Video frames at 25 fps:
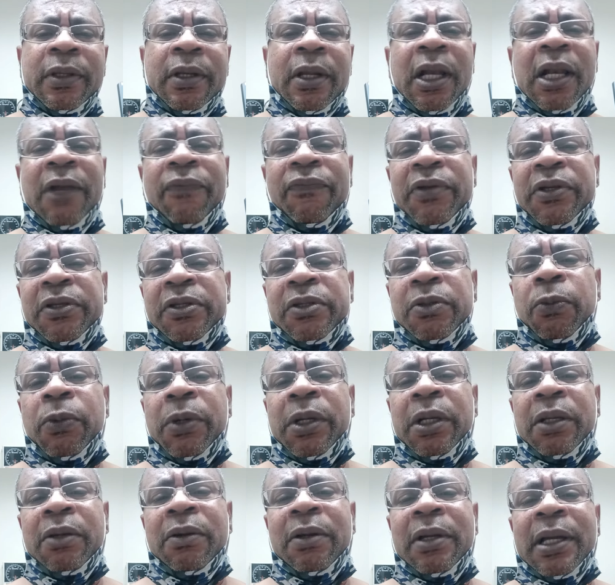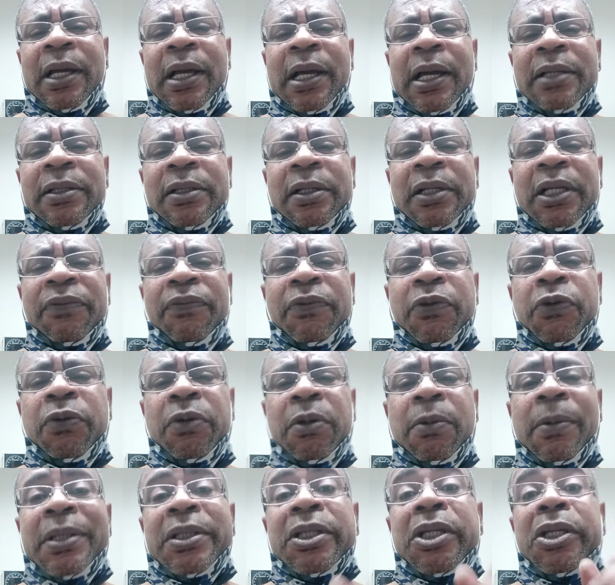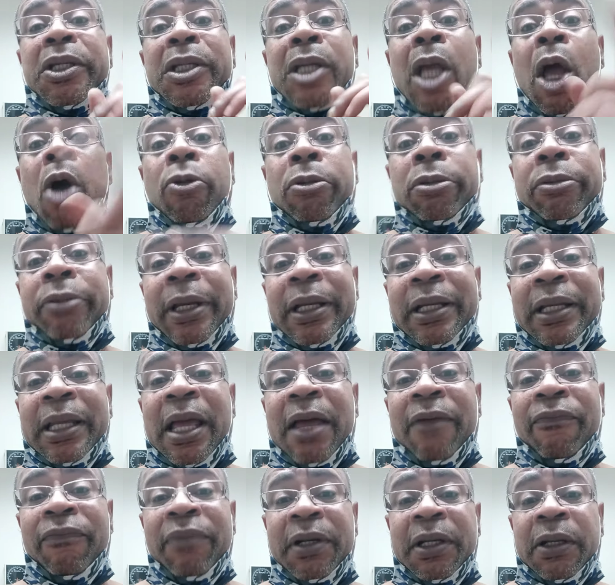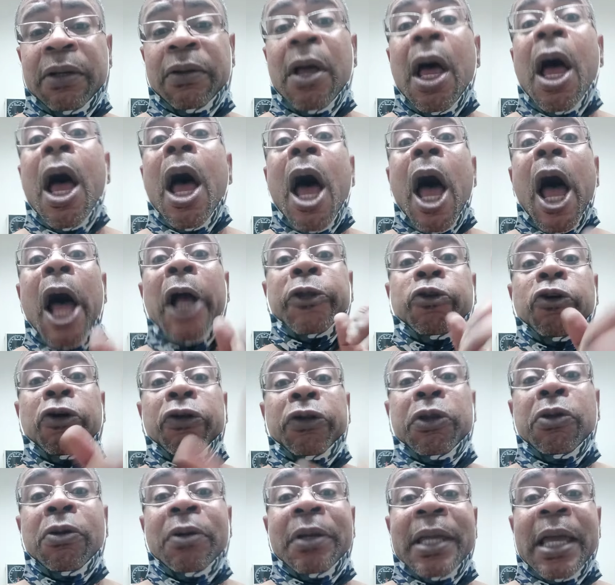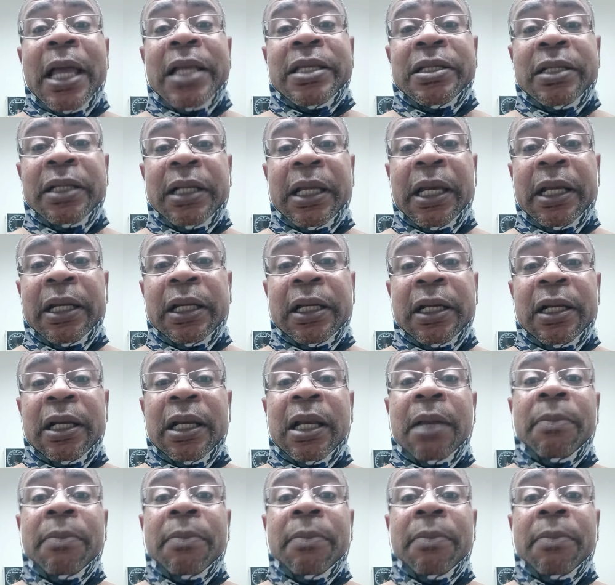I love you. one of you guys. I take the two and watch a yo crazy ass video. I talk to you cats later.